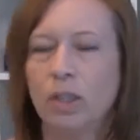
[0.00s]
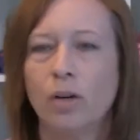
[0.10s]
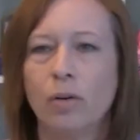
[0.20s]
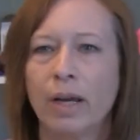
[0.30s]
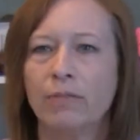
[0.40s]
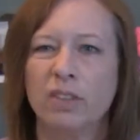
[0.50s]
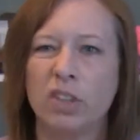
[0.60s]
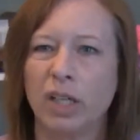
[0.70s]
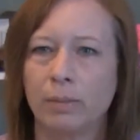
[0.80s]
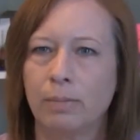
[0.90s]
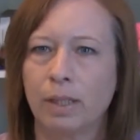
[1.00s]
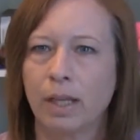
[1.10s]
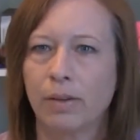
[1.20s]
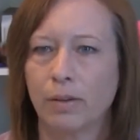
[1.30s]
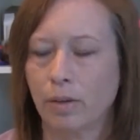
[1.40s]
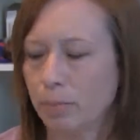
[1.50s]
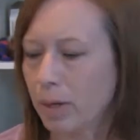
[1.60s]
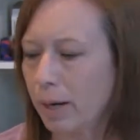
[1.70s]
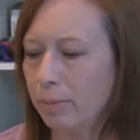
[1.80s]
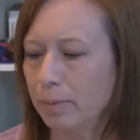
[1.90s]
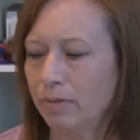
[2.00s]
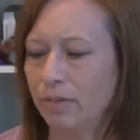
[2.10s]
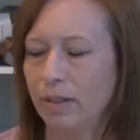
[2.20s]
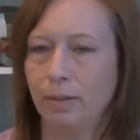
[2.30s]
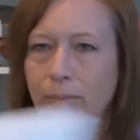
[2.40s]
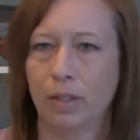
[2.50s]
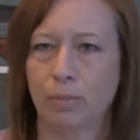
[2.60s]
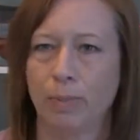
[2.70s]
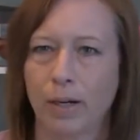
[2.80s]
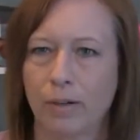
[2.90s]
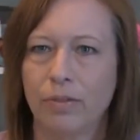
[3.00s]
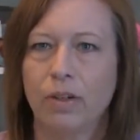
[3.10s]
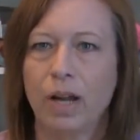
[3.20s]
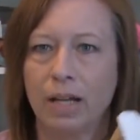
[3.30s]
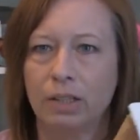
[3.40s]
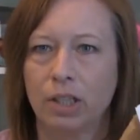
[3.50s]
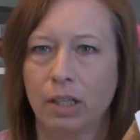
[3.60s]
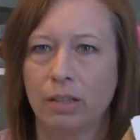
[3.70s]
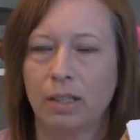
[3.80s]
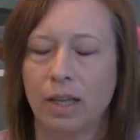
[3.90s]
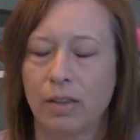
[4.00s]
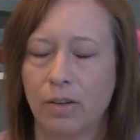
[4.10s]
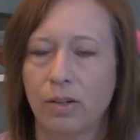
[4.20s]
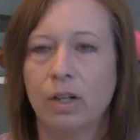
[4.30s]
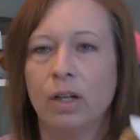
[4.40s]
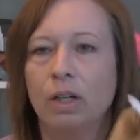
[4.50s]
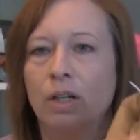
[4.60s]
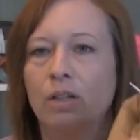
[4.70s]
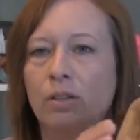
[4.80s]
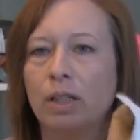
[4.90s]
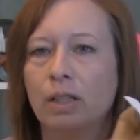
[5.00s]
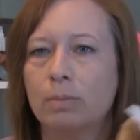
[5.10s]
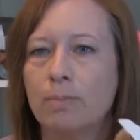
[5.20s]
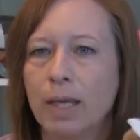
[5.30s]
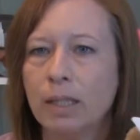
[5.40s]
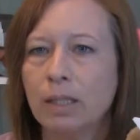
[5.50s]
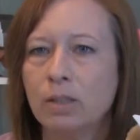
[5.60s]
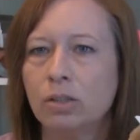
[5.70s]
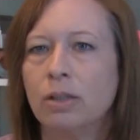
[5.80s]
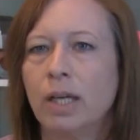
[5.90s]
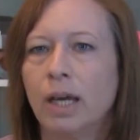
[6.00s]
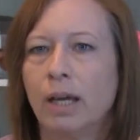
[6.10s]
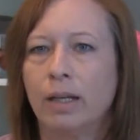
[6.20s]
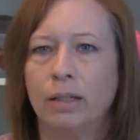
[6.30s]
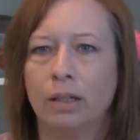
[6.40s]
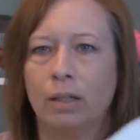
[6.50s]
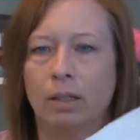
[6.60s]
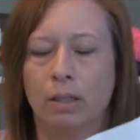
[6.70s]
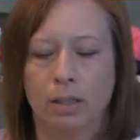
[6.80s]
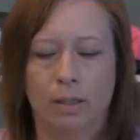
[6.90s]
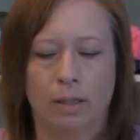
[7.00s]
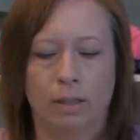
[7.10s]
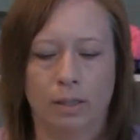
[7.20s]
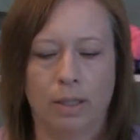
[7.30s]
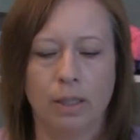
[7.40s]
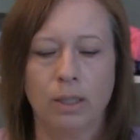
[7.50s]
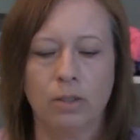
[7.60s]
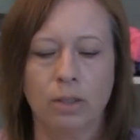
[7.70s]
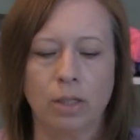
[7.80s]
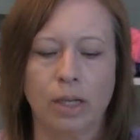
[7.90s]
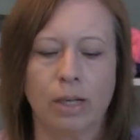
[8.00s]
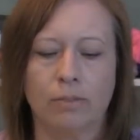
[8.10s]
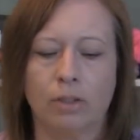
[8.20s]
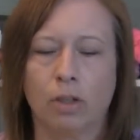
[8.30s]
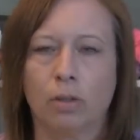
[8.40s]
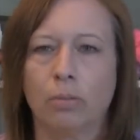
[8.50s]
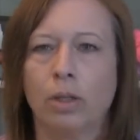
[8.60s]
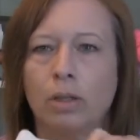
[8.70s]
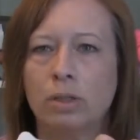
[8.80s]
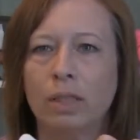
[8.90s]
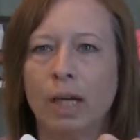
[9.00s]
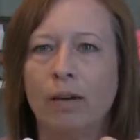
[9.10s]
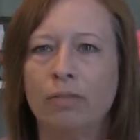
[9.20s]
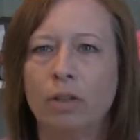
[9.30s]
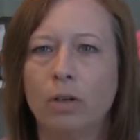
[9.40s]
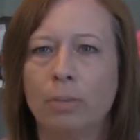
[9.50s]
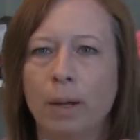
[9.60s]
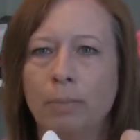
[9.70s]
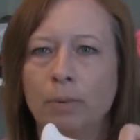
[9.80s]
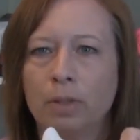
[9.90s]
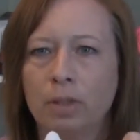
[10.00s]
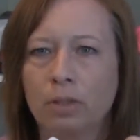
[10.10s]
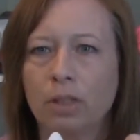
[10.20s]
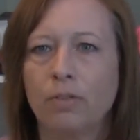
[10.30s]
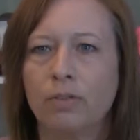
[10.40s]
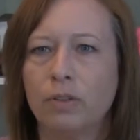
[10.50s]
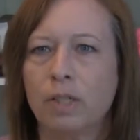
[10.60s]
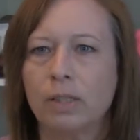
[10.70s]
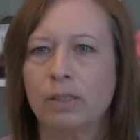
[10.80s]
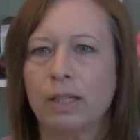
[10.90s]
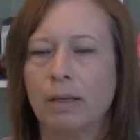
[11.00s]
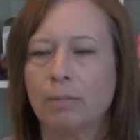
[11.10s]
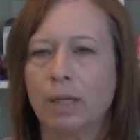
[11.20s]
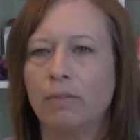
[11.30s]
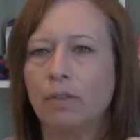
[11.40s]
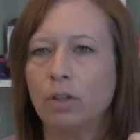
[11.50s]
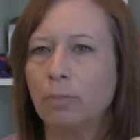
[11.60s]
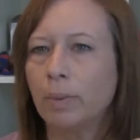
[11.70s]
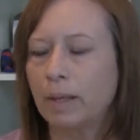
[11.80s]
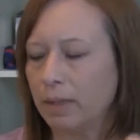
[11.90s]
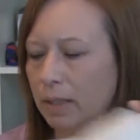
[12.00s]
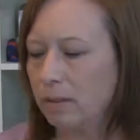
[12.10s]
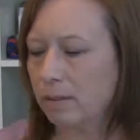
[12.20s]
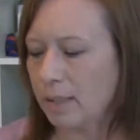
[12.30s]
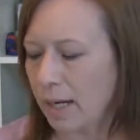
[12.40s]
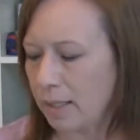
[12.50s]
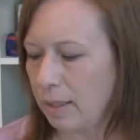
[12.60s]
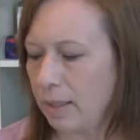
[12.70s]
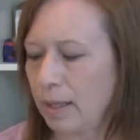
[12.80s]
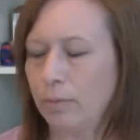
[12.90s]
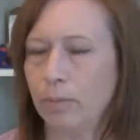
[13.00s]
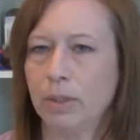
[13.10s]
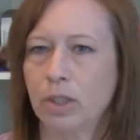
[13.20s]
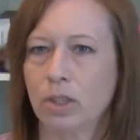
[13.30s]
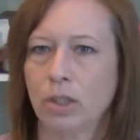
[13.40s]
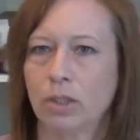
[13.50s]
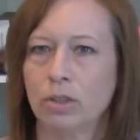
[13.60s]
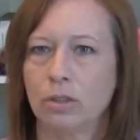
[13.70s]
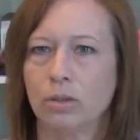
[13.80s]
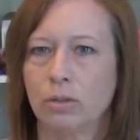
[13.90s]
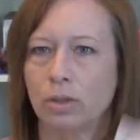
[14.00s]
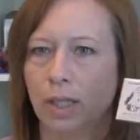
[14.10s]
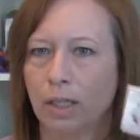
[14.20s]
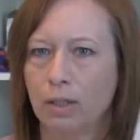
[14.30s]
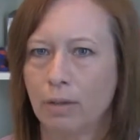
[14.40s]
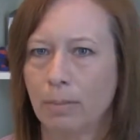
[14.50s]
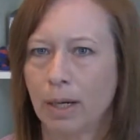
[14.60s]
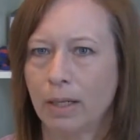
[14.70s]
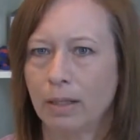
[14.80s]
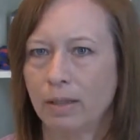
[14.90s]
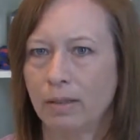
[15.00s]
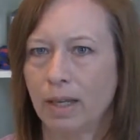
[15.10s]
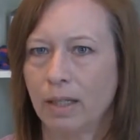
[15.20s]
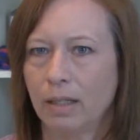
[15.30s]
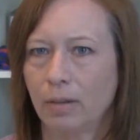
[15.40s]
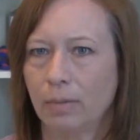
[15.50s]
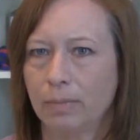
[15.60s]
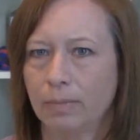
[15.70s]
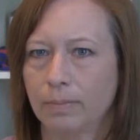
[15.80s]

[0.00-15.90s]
You don't have to chain them together. They'll probably fit in much better if they're not chained together. So get as many as you can into your envelope. Close the envelope up with your self-addressed stamped envelope on the inside, and I will be sure to send you a button and thank you.